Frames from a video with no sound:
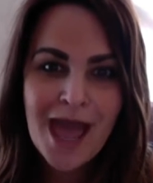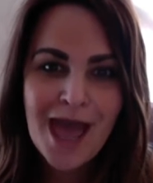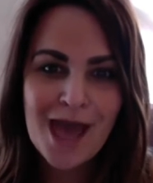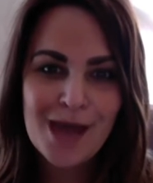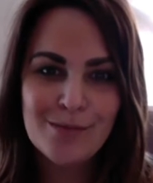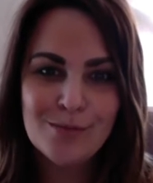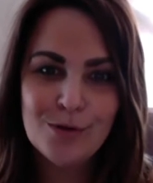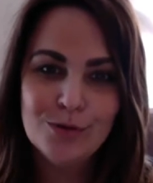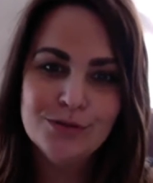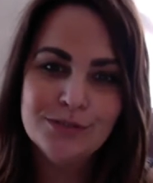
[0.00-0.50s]

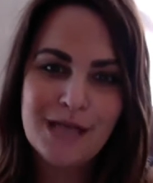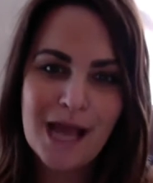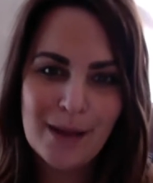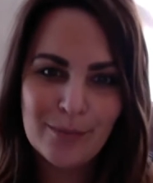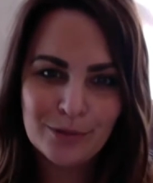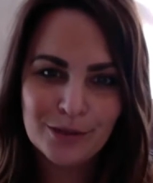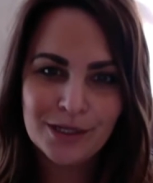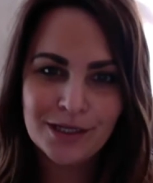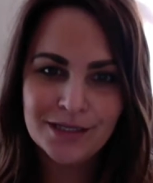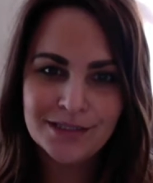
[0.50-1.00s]
And most
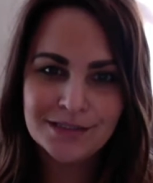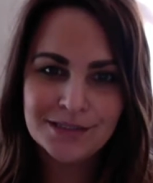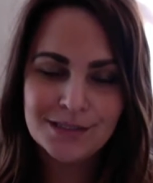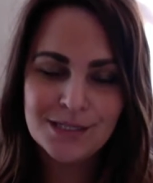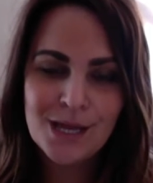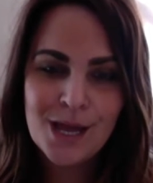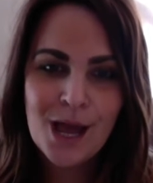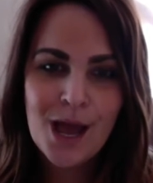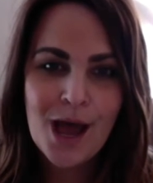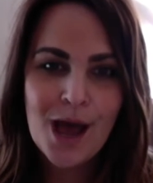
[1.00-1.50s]

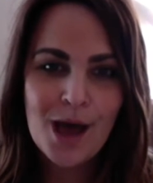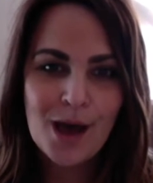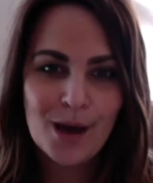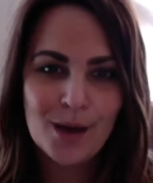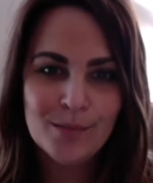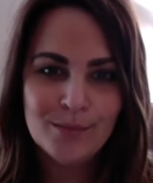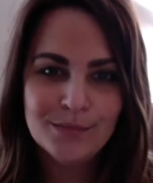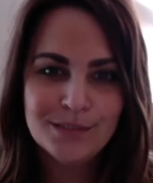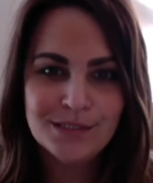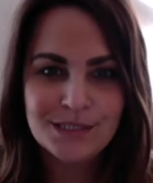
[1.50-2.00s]
applicants
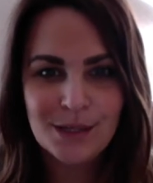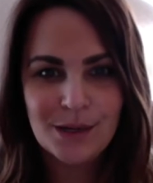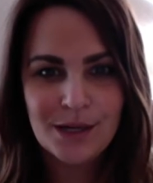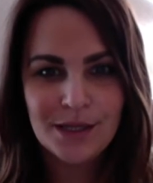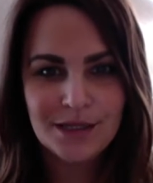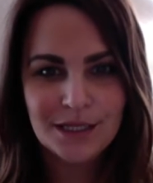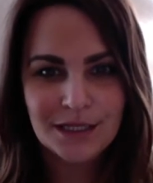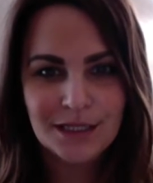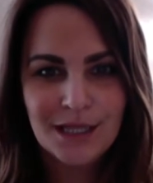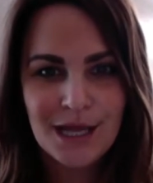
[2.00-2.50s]
sit
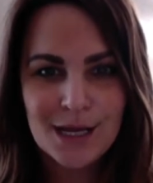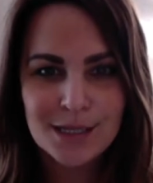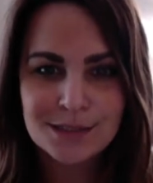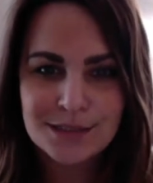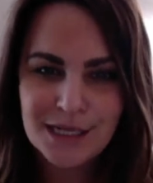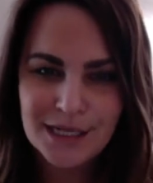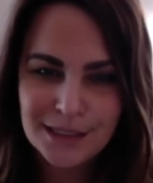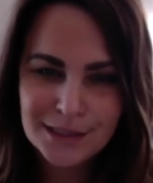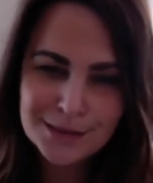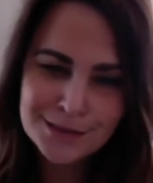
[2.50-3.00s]
in the
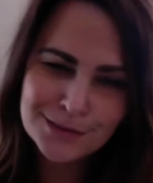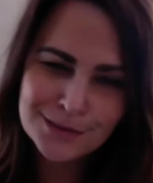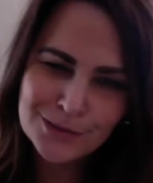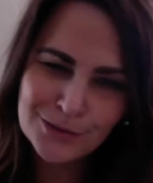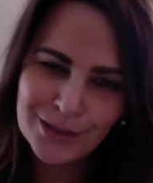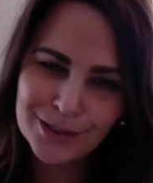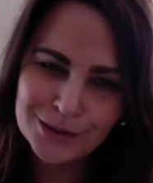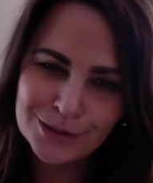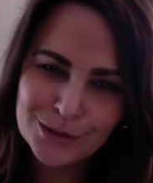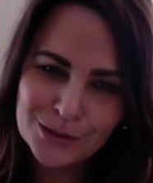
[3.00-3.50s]
class kind of
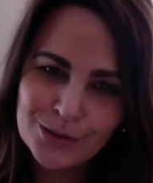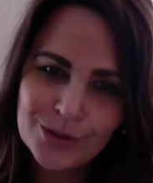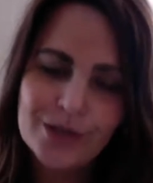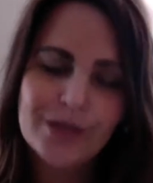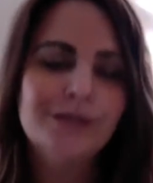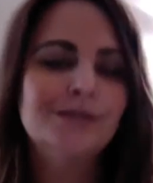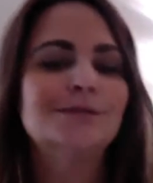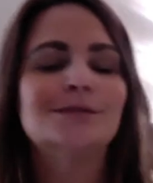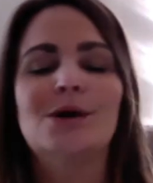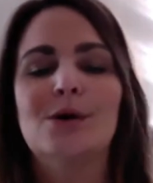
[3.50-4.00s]
scratching their
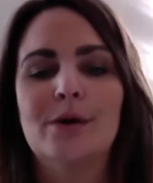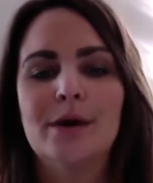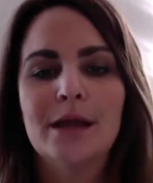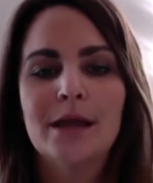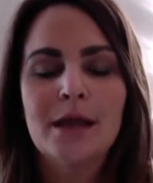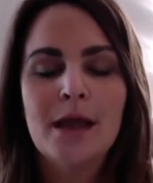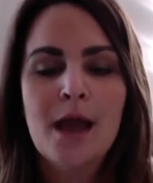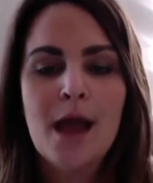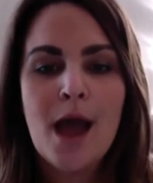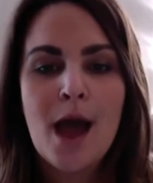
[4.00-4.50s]
heads
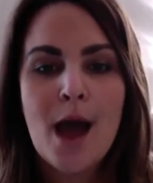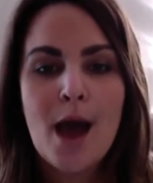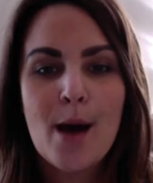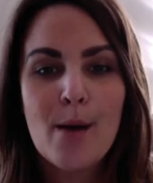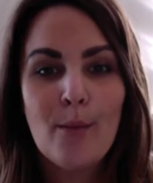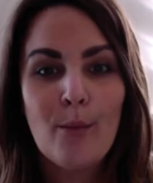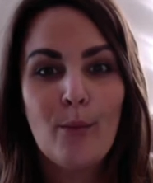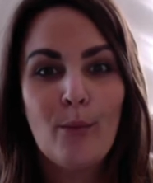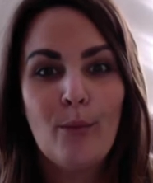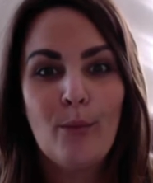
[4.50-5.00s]
going,
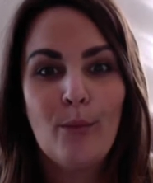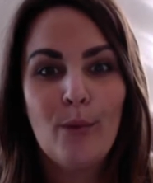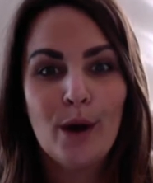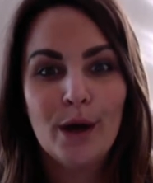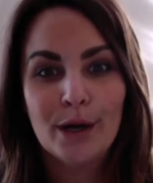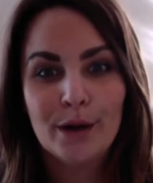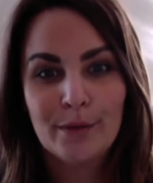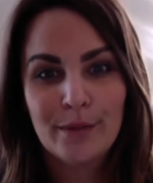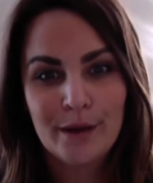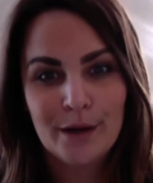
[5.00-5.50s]

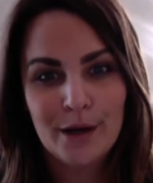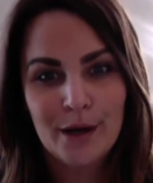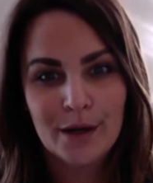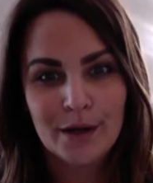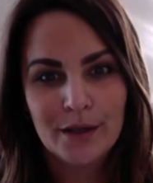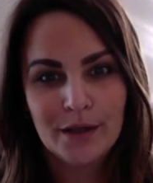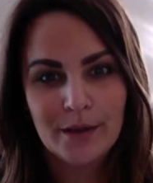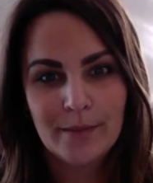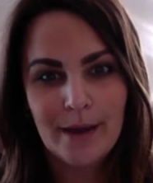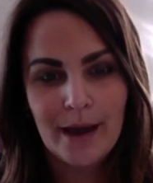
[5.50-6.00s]
what are they
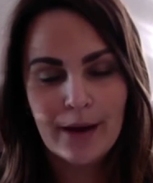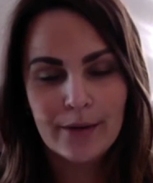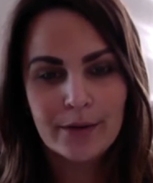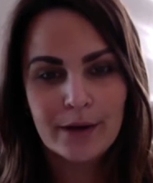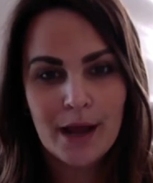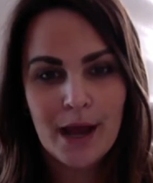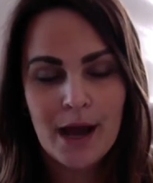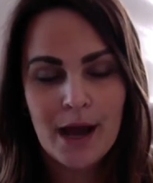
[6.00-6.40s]
talking about?